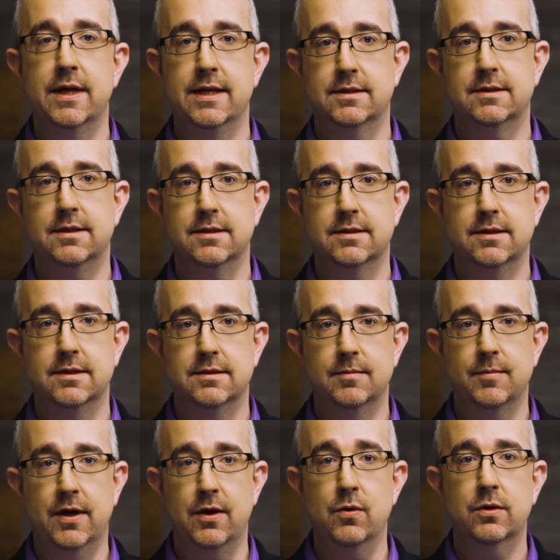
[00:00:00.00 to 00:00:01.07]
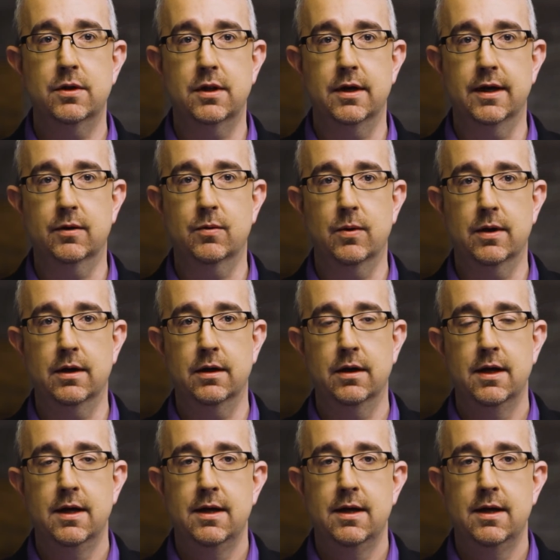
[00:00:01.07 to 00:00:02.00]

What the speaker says: instances in my own clinic where